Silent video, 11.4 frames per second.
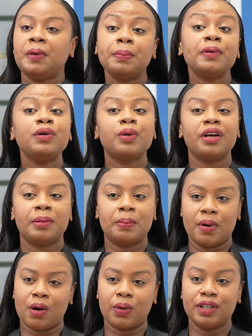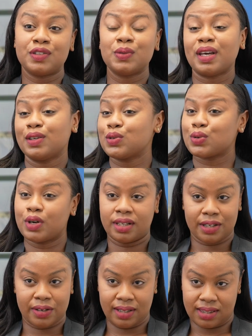people who are empowered do
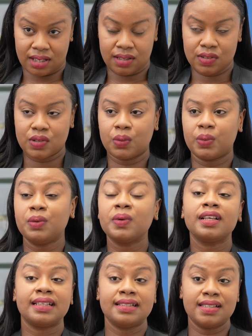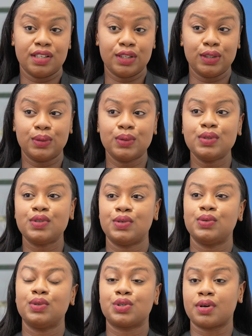extraordinary things. So we will continue to
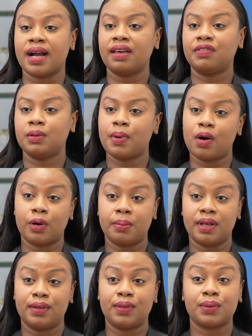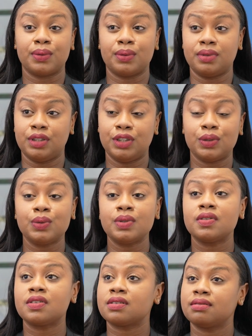drive empowerment through youth,
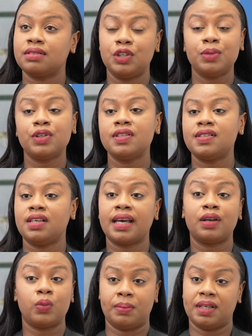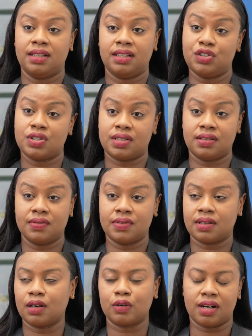community, and women
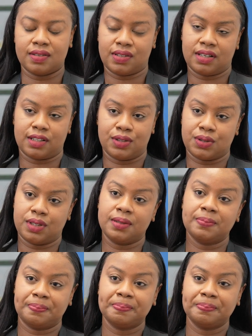initiatives across the country.